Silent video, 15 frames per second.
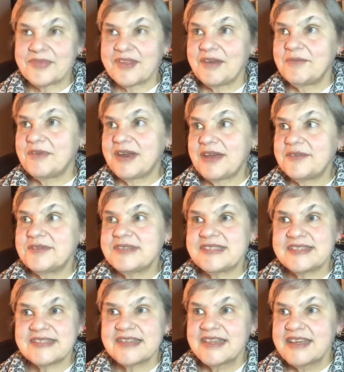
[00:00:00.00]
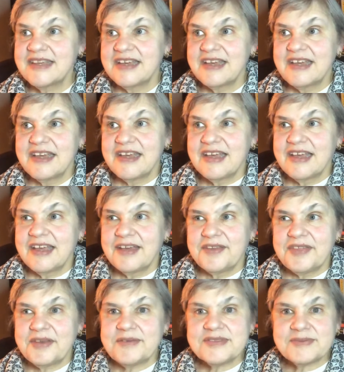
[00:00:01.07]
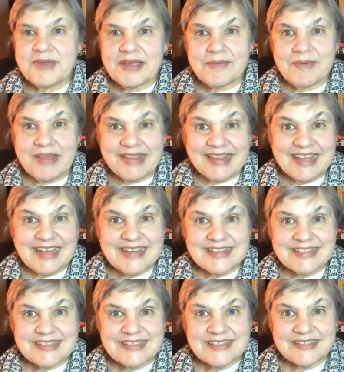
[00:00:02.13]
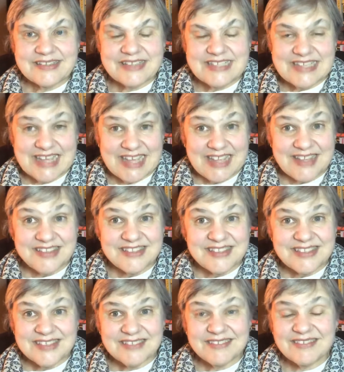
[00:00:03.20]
when I think it was like my late teens.